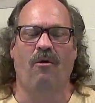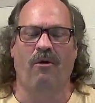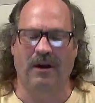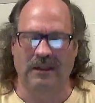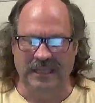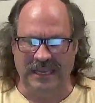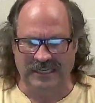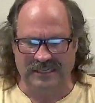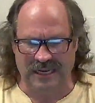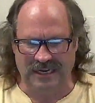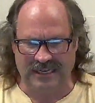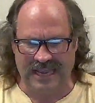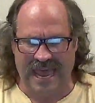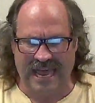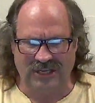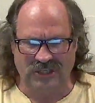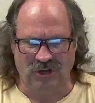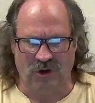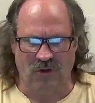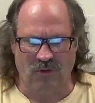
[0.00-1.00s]
Or at least a
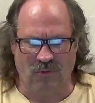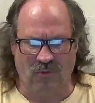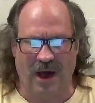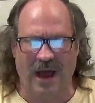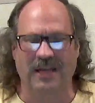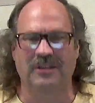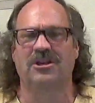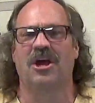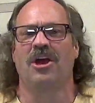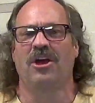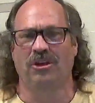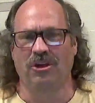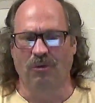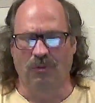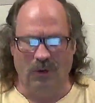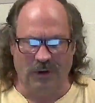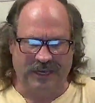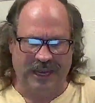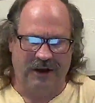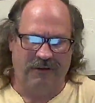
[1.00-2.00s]
dad joke wise,
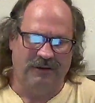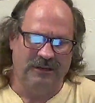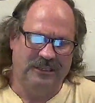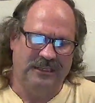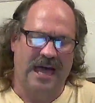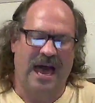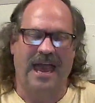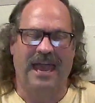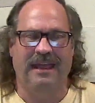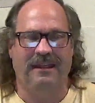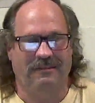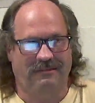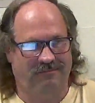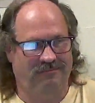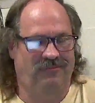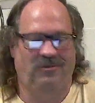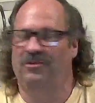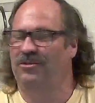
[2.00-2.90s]
you will guarantee, I